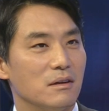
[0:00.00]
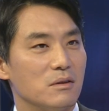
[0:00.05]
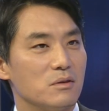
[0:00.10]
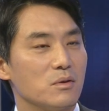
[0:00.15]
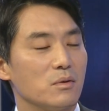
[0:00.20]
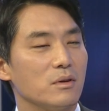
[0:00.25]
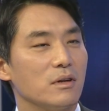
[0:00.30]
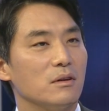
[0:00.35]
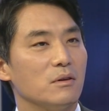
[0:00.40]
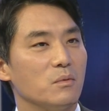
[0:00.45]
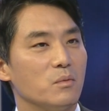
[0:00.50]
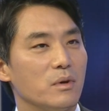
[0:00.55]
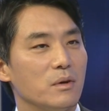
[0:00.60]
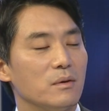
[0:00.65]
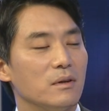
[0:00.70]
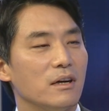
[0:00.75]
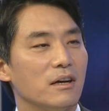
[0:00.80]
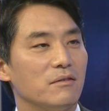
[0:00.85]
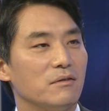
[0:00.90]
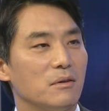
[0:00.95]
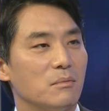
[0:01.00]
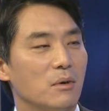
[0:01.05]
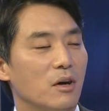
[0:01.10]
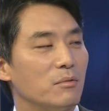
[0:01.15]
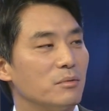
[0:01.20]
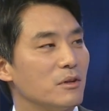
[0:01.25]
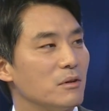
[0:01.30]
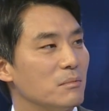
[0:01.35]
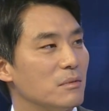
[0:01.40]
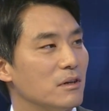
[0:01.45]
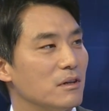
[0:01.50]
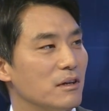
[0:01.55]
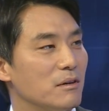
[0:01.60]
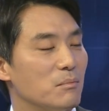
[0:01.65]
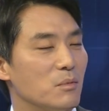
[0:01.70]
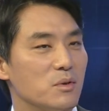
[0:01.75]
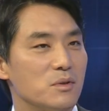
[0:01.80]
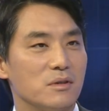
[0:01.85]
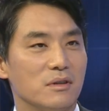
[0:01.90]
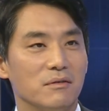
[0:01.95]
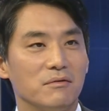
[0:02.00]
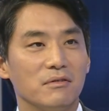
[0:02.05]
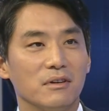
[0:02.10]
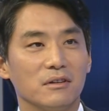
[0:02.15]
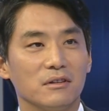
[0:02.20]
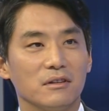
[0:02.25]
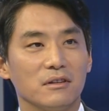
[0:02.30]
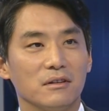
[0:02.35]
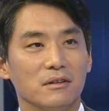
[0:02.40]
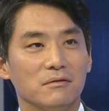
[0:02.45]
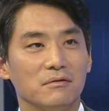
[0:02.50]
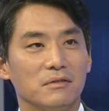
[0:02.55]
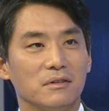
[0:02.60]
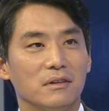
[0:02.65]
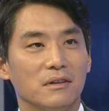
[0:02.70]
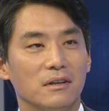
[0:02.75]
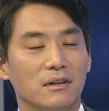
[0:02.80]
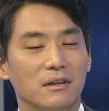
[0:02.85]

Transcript: so that we will have an optimal and most effective